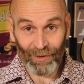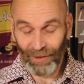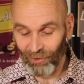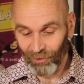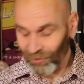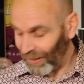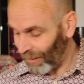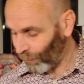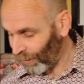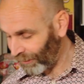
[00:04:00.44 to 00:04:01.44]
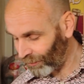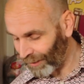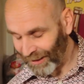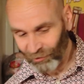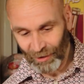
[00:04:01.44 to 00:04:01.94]
things until you get the one that you
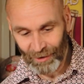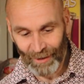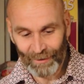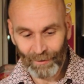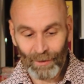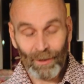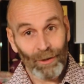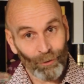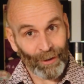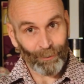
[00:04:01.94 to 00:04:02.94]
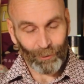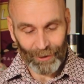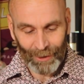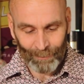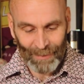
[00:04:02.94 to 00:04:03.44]
actually like. Okay, we're
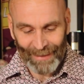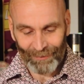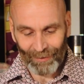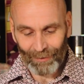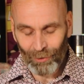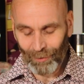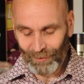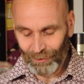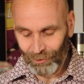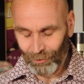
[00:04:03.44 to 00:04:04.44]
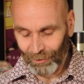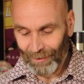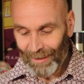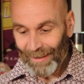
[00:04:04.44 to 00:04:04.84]
going to come back to the coffee liqueur,